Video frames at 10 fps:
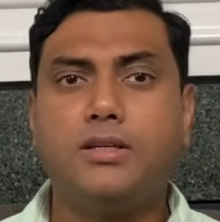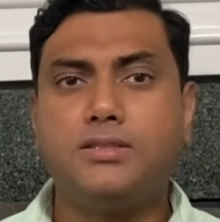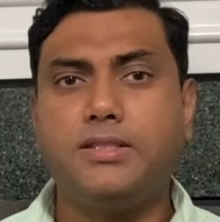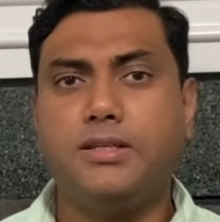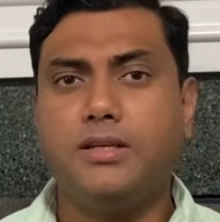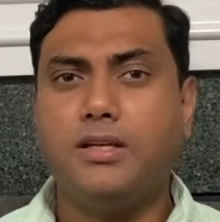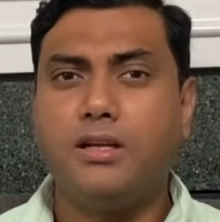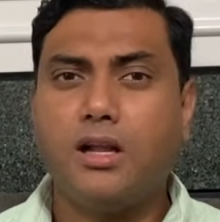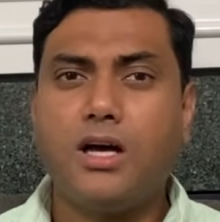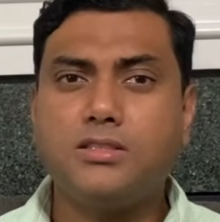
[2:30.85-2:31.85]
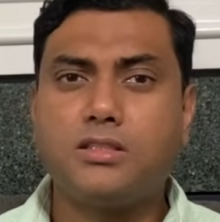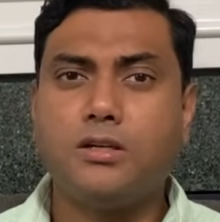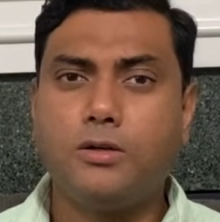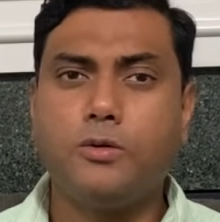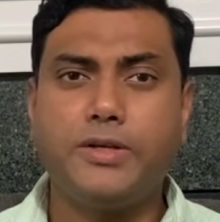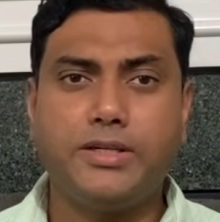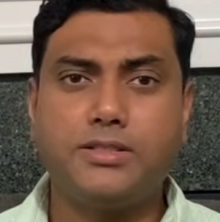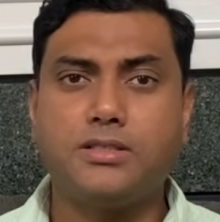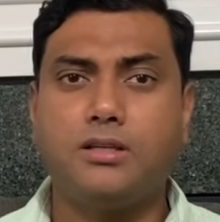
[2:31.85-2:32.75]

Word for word: See, in last two years,